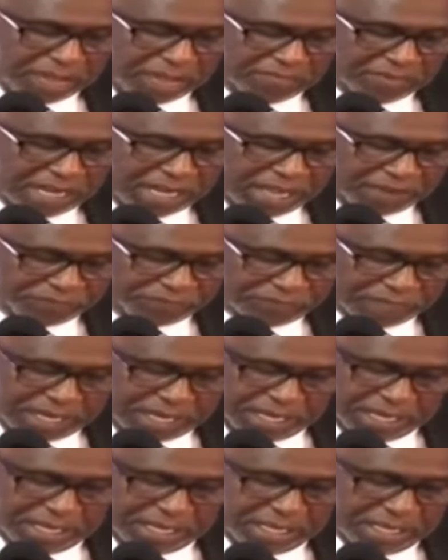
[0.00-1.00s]
Even
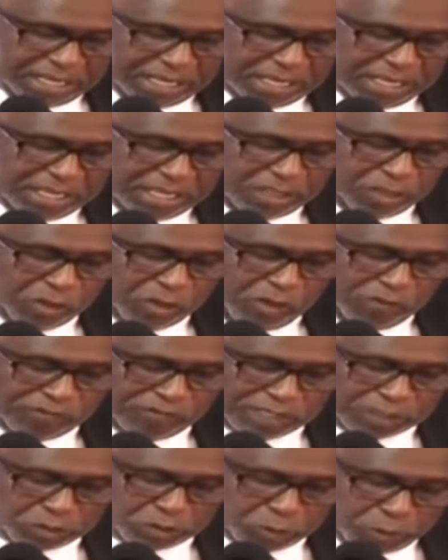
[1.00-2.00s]
after
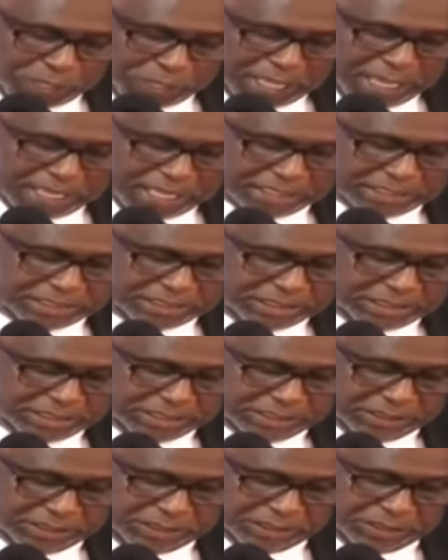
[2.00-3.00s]
over two
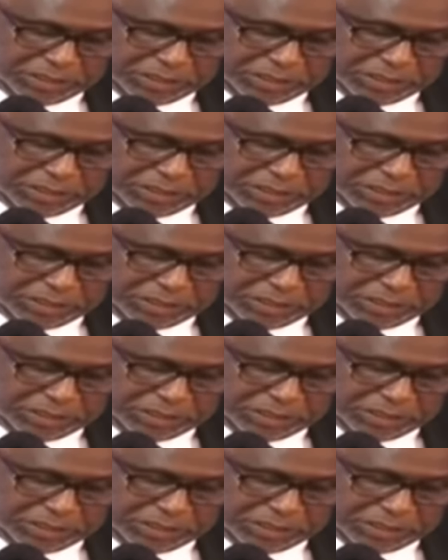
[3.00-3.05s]
years,